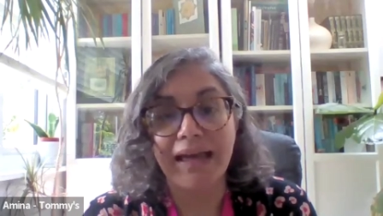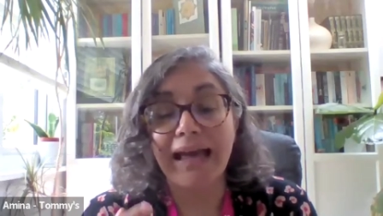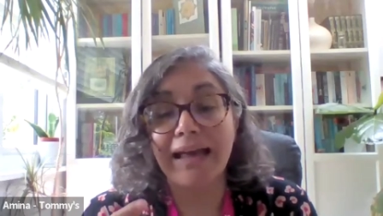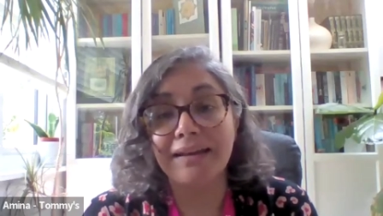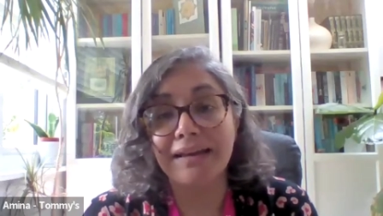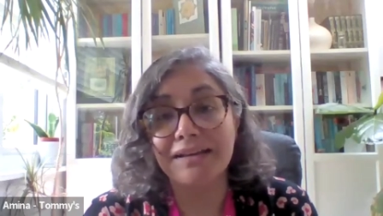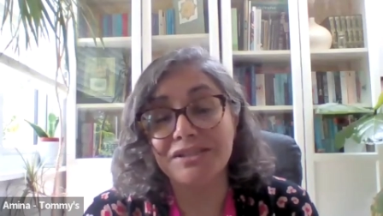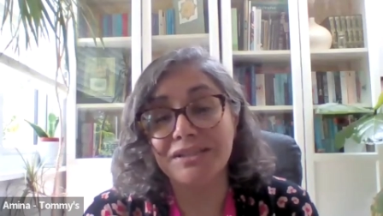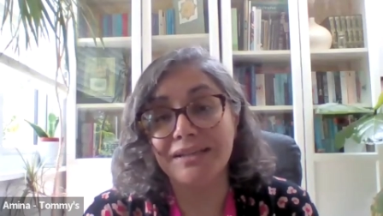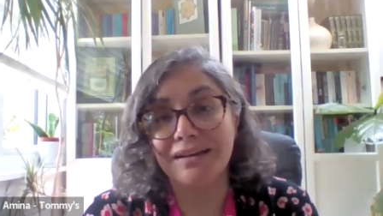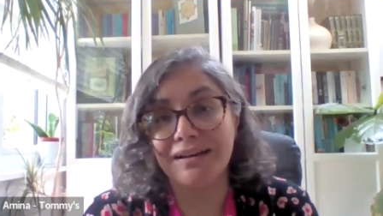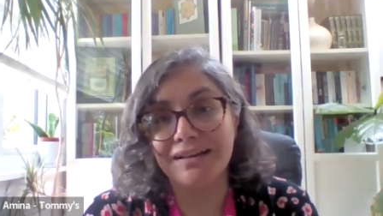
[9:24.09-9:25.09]
And
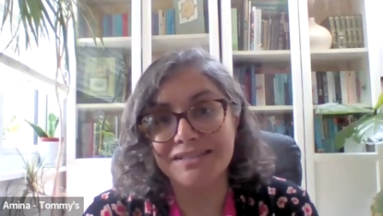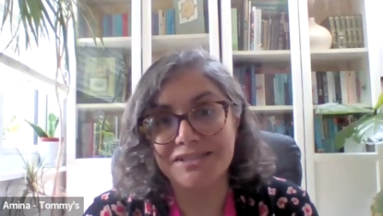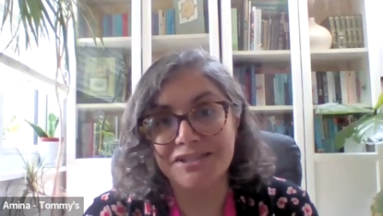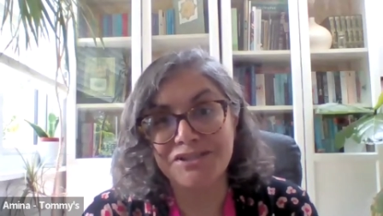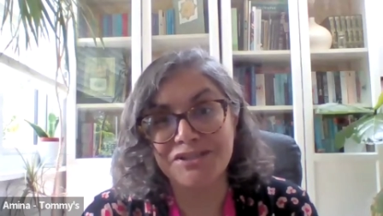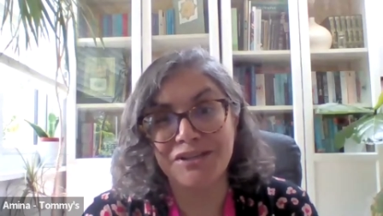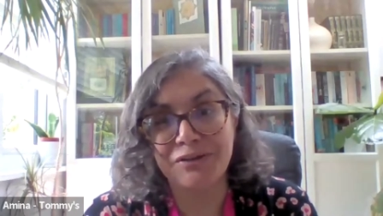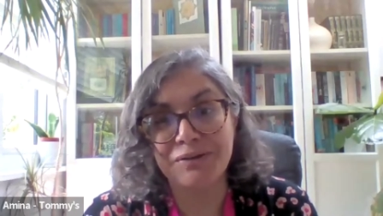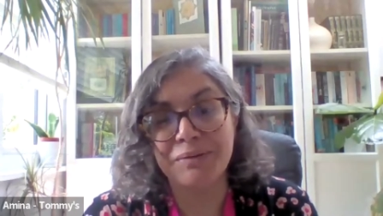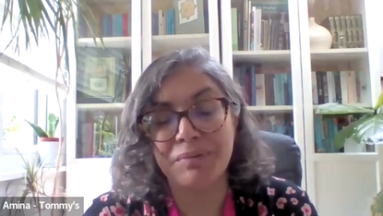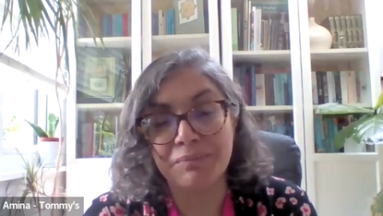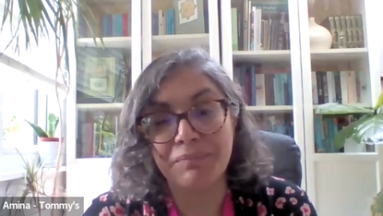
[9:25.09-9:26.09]
actually a decision can
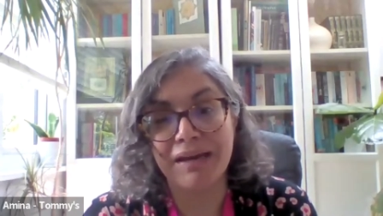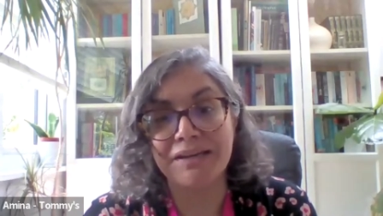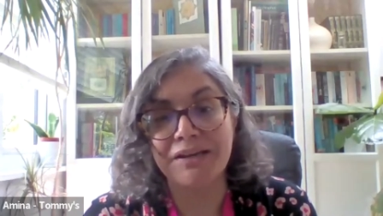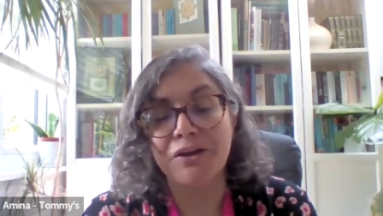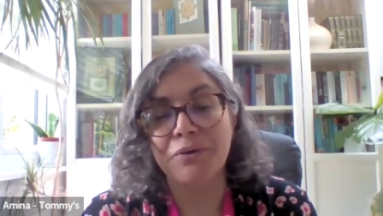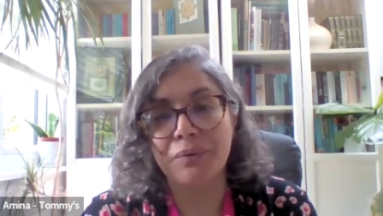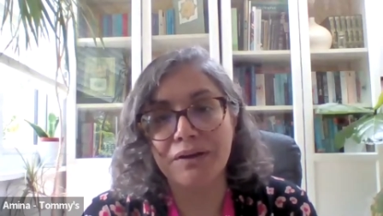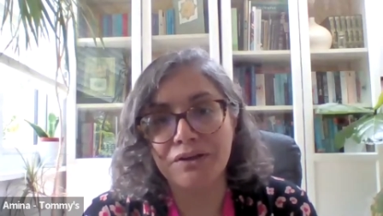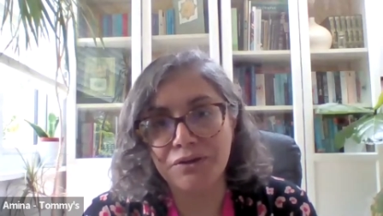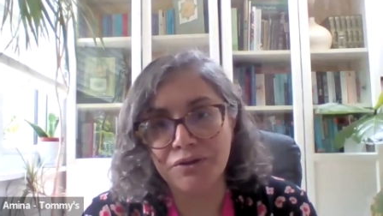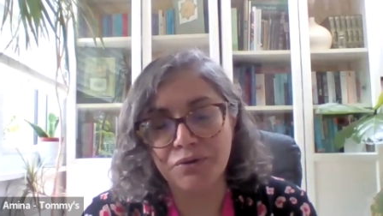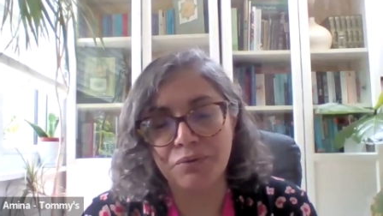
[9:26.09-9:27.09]
only be made when
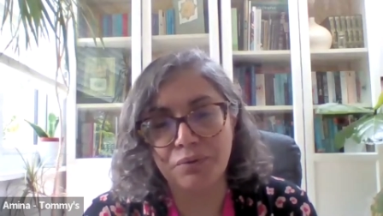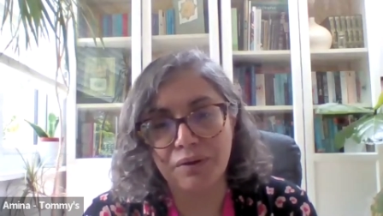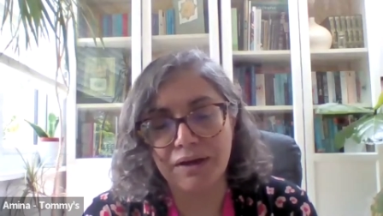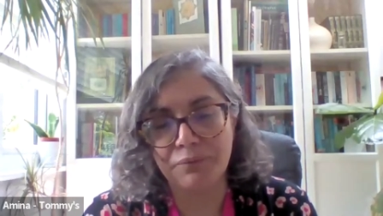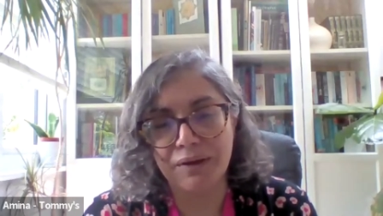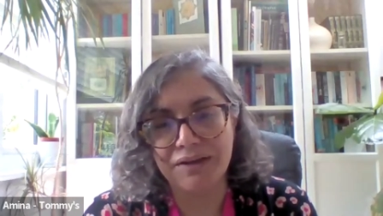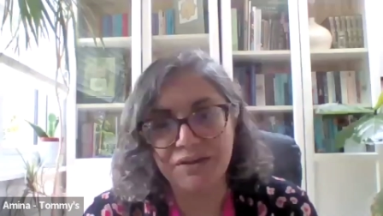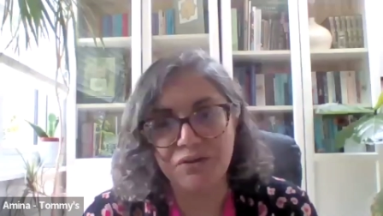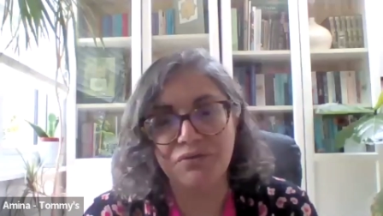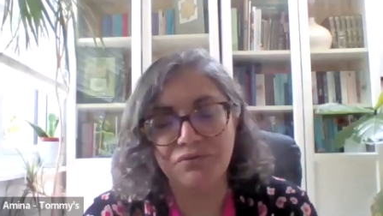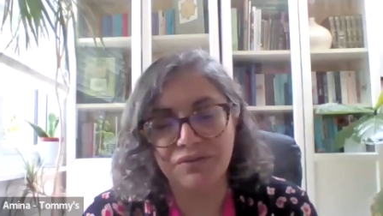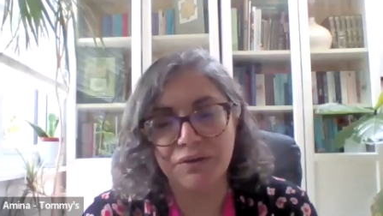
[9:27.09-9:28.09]
you
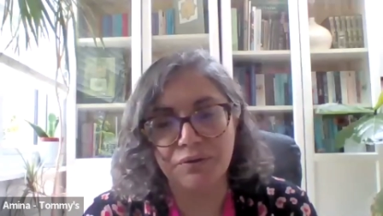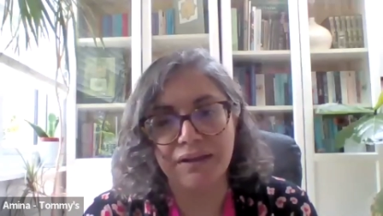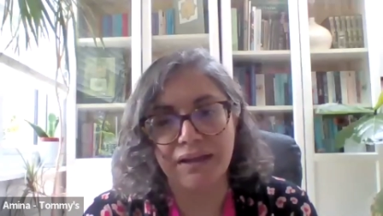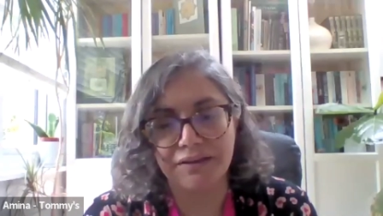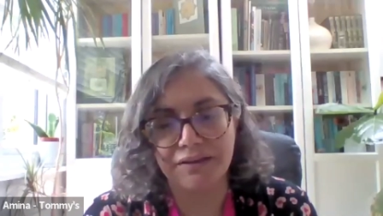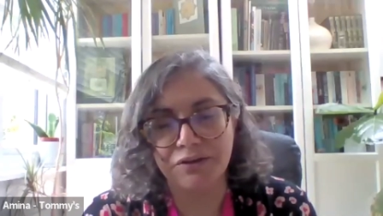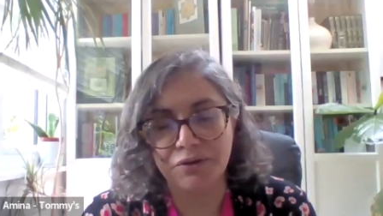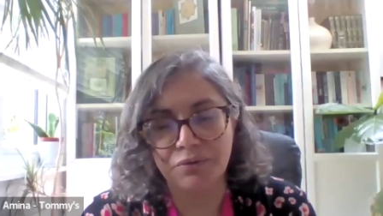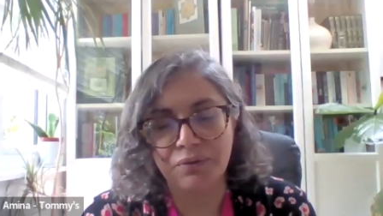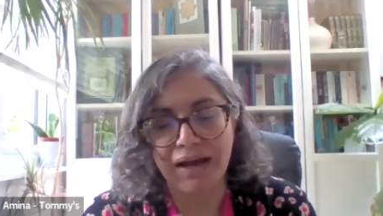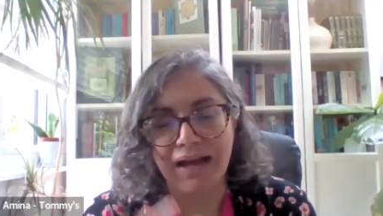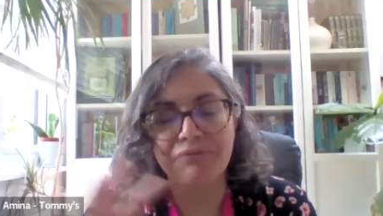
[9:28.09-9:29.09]
feel that you
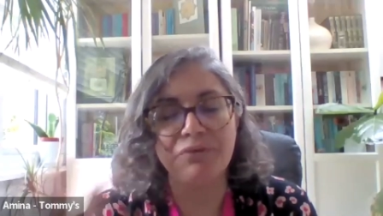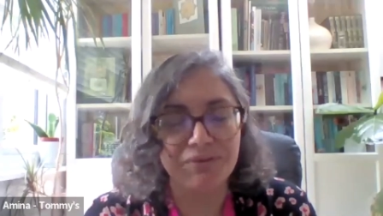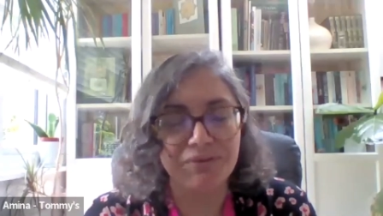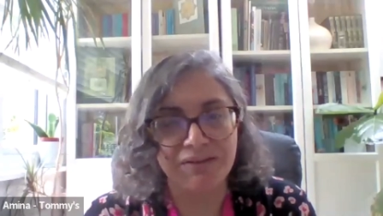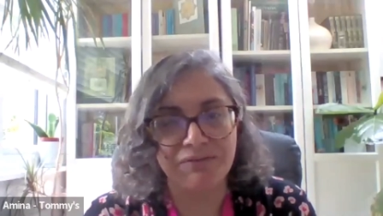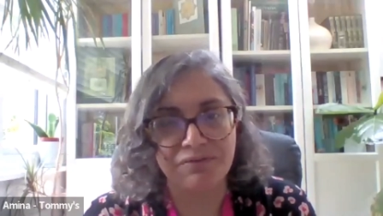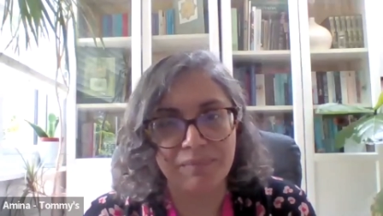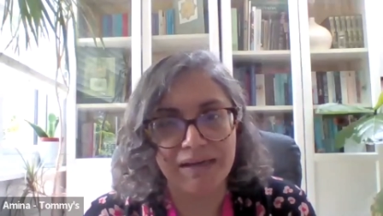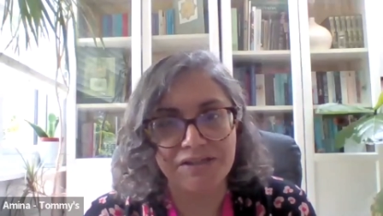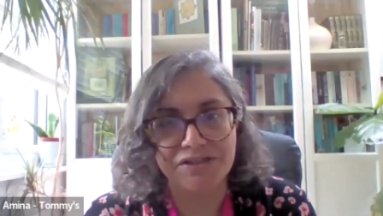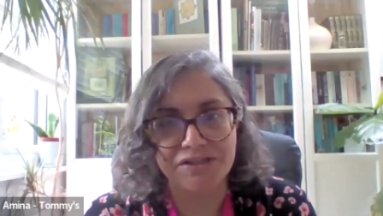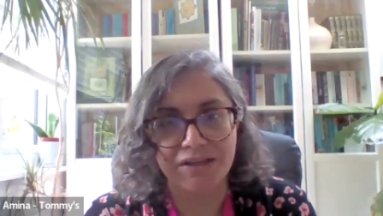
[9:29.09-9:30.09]
have all of the
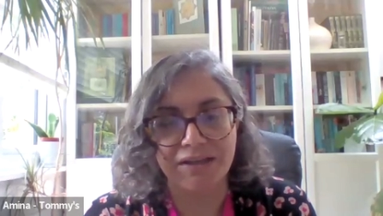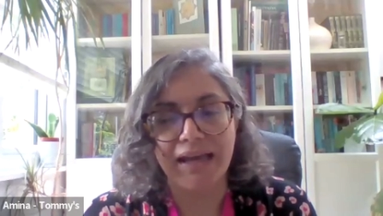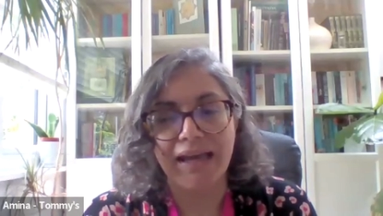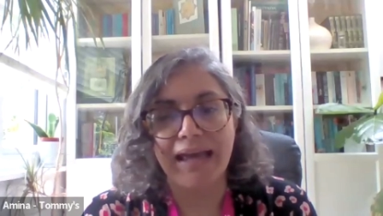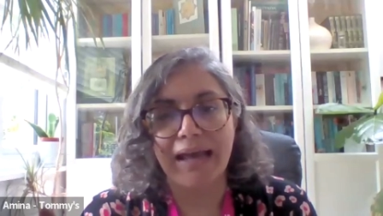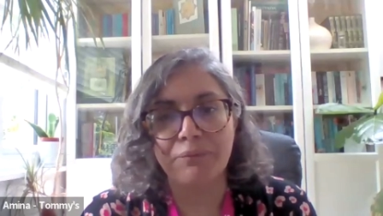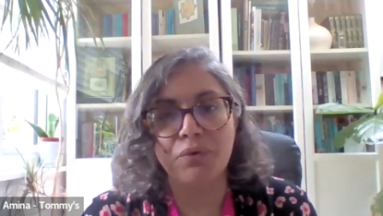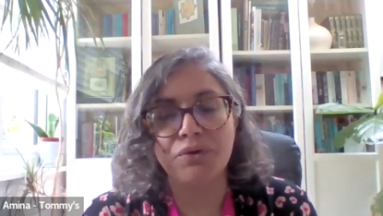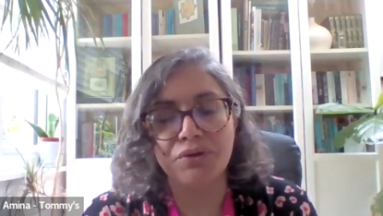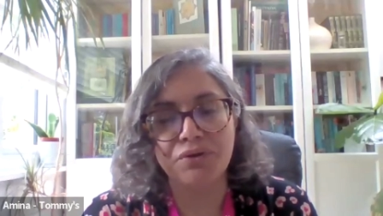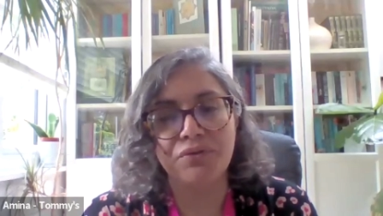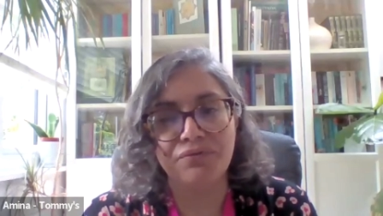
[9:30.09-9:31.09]
information and what
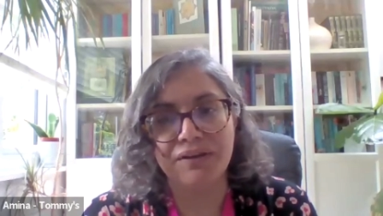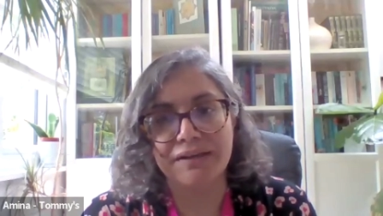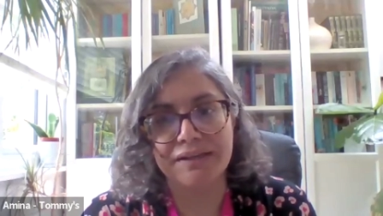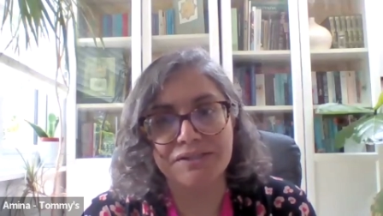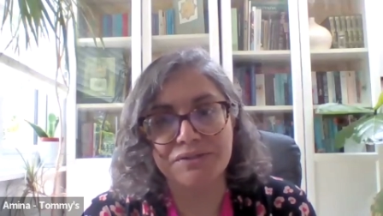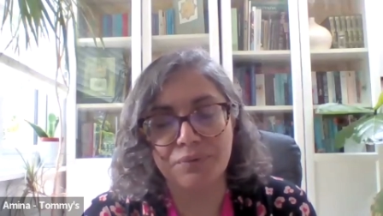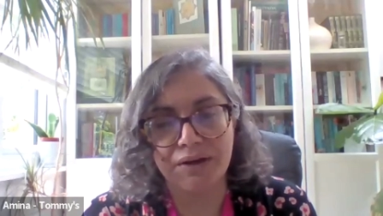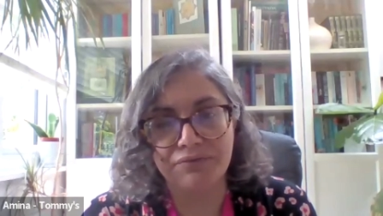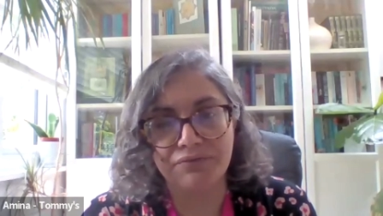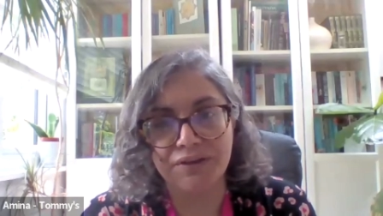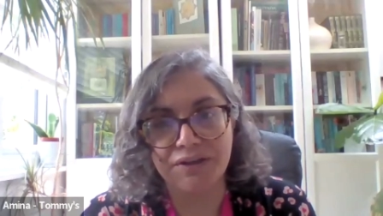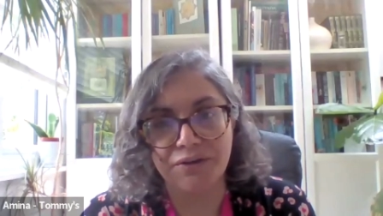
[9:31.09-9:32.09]
you feel is right
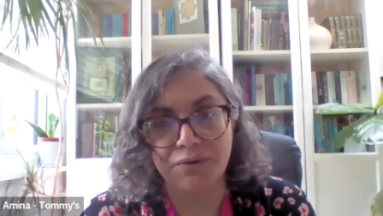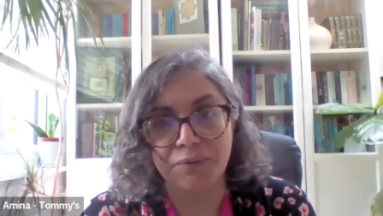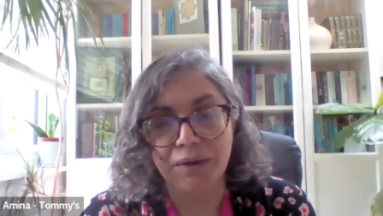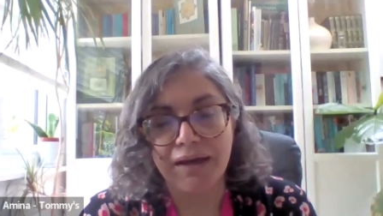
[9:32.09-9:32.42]
for you.